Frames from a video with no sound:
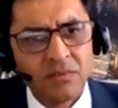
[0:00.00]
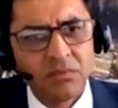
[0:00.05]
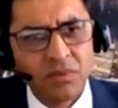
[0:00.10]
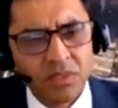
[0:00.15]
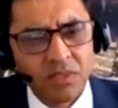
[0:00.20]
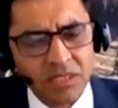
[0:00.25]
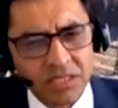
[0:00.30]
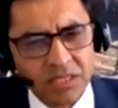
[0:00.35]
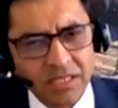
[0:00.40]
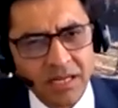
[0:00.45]

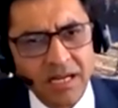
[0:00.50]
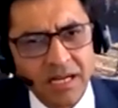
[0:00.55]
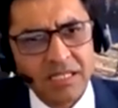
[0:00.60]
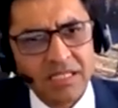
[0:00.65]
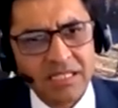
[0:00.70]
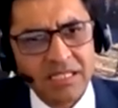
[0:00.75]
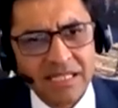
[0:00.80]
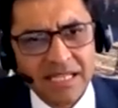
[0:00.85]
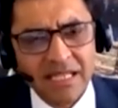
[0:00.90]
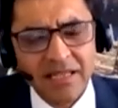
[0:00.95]
we'll start
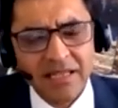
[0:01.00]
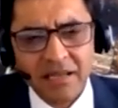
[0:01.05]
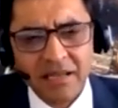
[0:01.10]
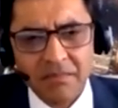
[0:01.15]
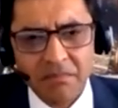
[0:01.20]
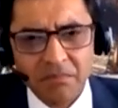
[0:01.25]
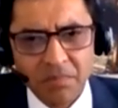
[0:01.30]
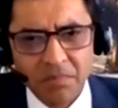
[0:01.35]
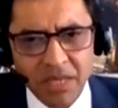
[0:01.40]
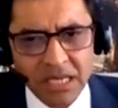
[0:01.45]
seeing
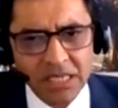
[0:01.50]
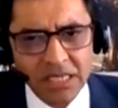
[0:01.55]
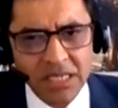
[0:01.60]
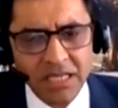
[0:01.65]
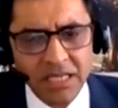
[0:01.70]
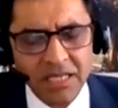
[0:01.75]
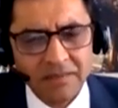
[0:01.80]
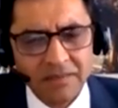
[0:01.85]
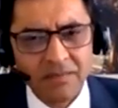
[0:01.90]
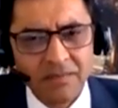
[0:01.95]
them
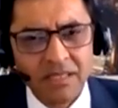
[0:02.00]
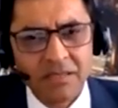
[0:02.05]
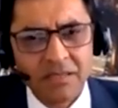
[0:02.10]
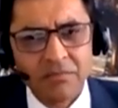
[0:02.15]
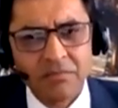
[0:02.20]
built in,